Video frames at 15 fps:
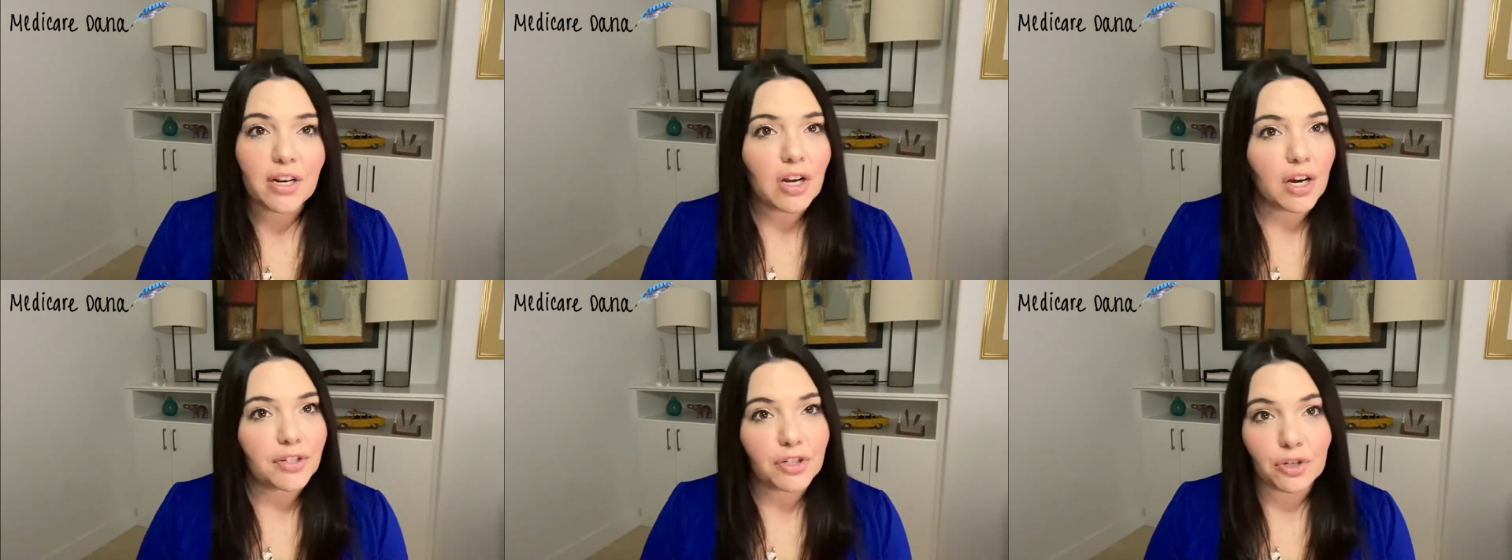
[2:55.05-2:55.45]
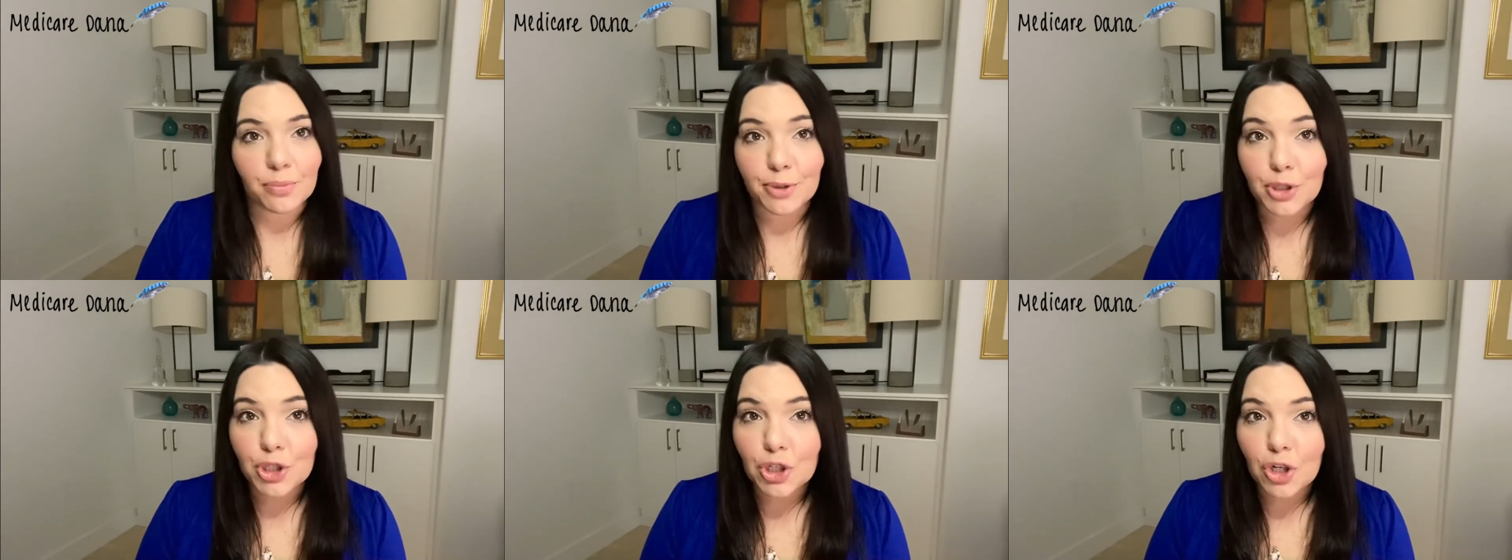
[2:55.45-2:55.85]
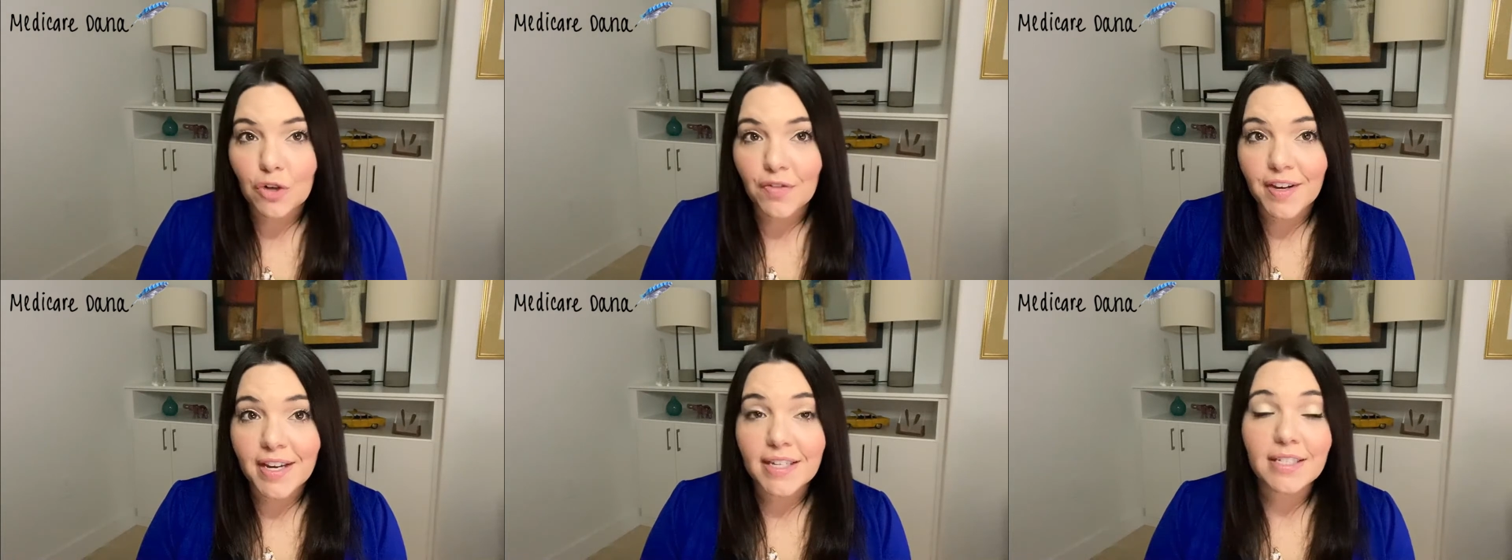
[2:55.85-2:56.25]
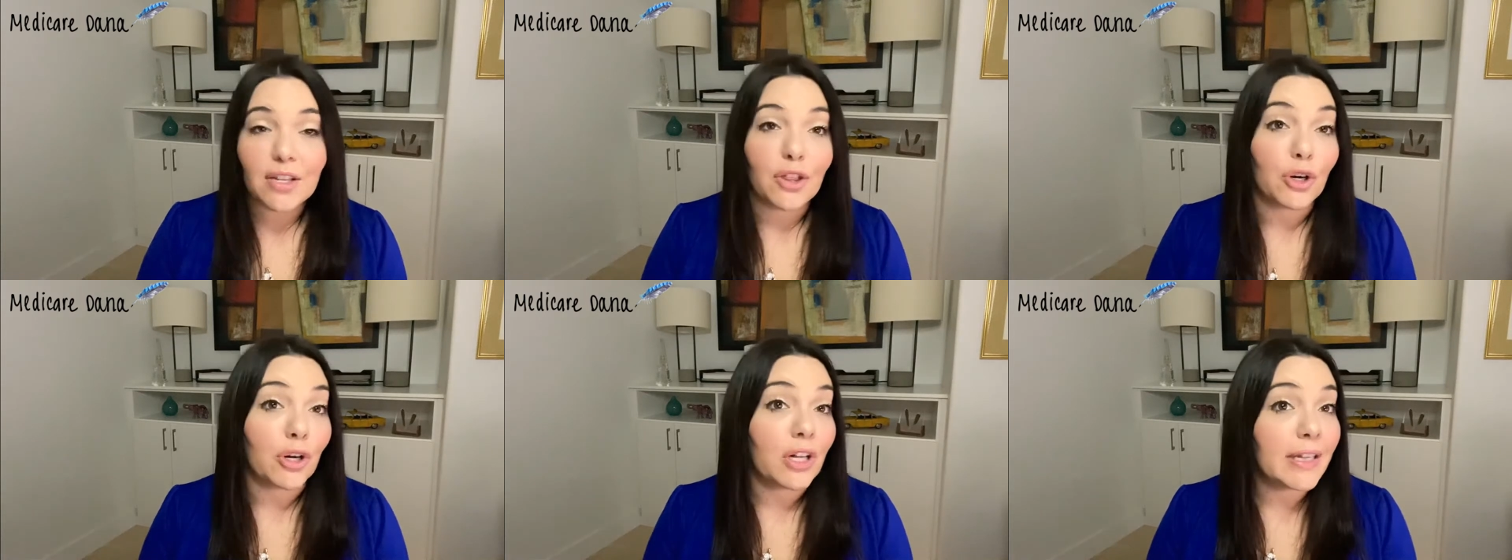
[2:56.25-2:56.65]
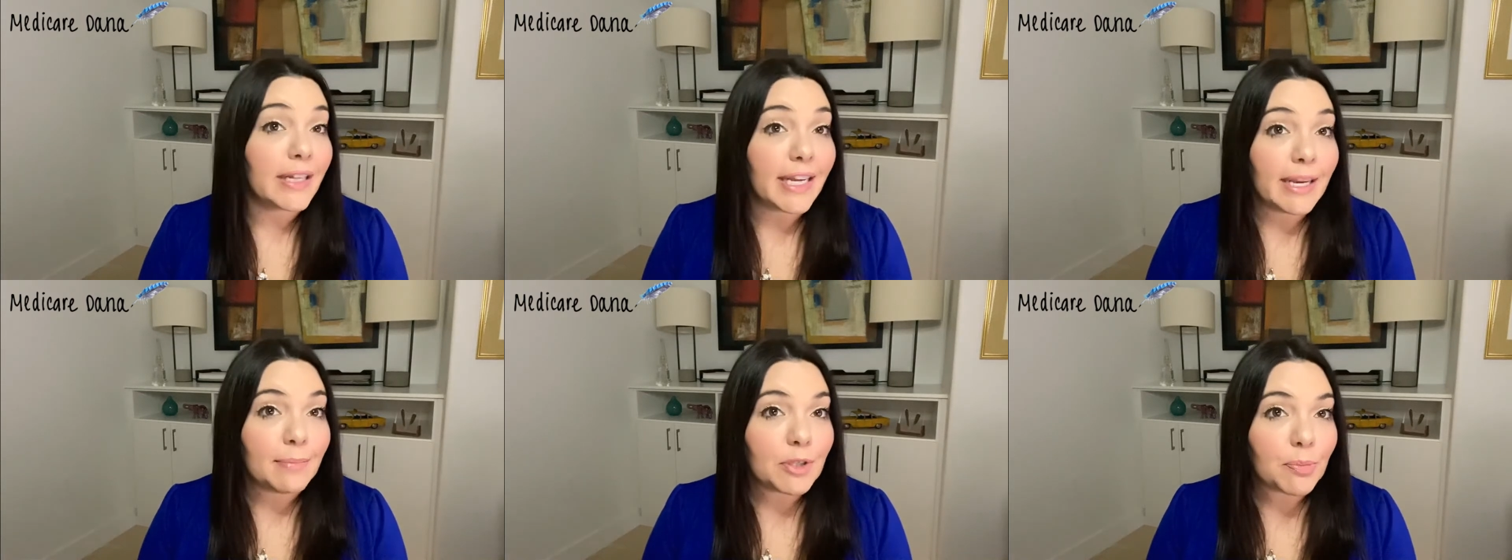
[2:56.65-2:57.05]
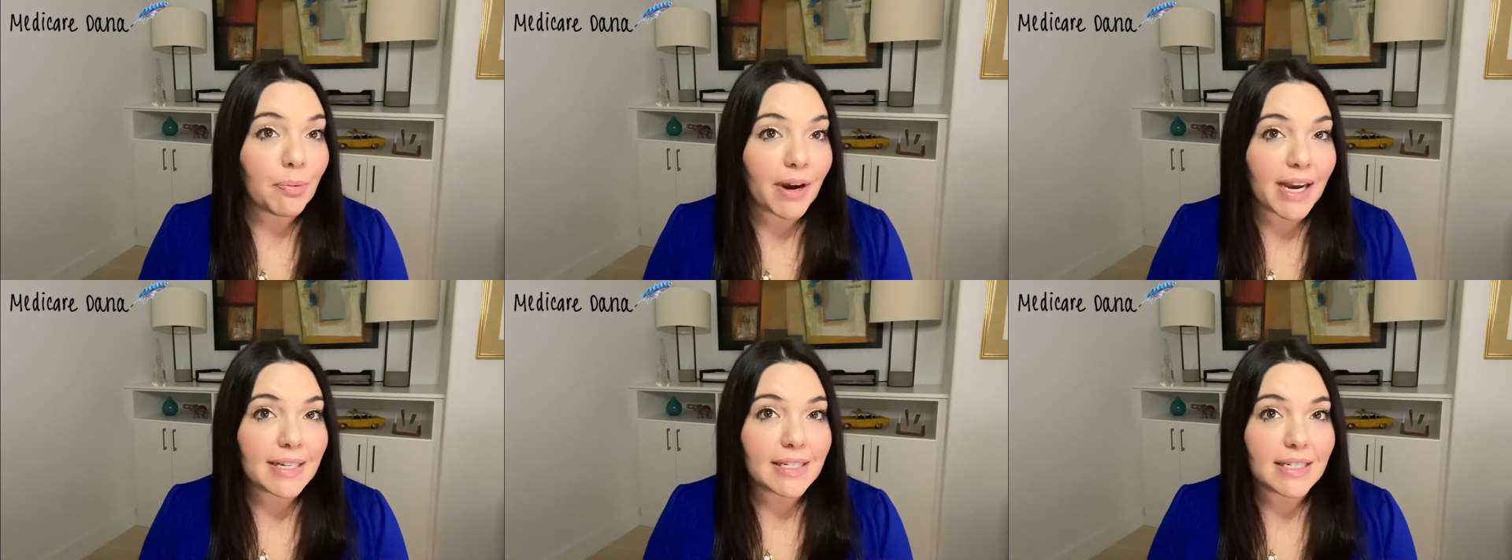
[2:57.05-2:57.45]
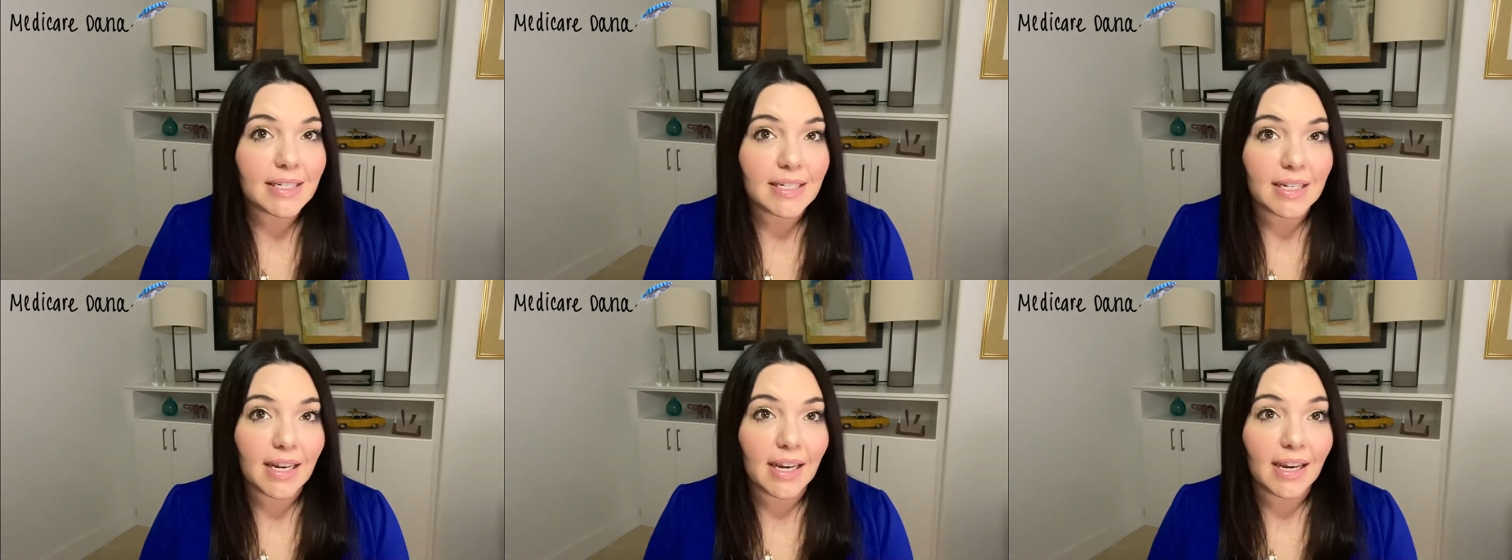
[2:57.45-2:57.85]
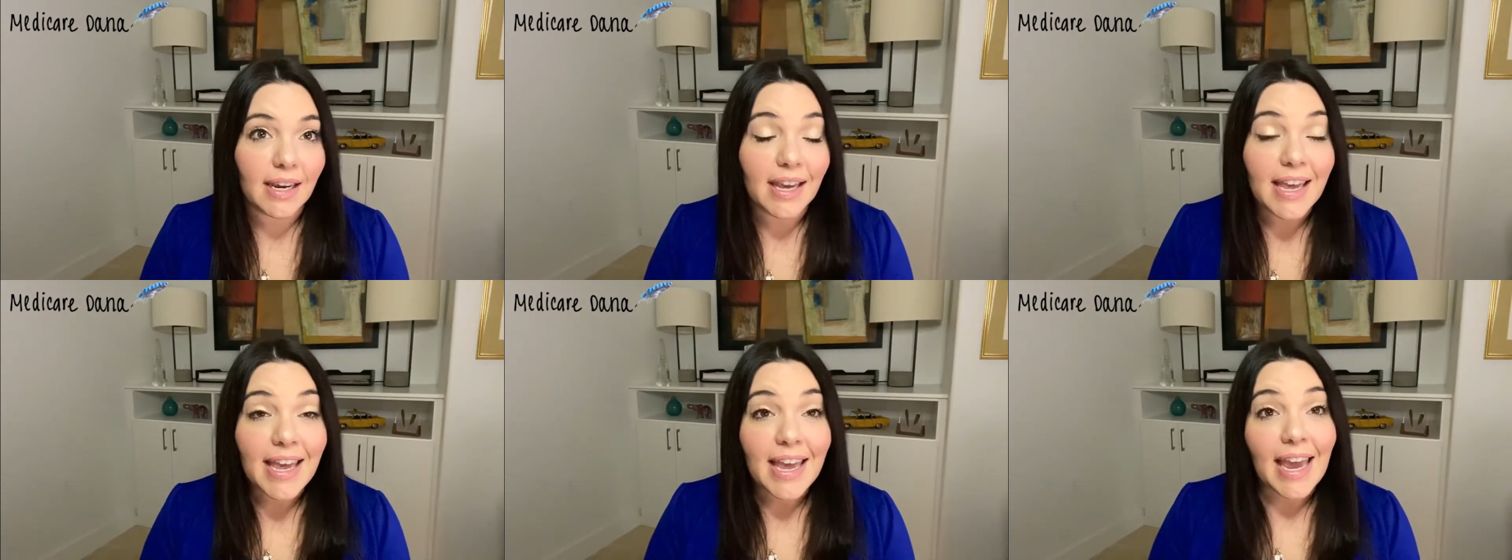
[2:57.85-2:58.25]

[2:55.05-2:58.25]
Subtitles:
customer service, their claims processing,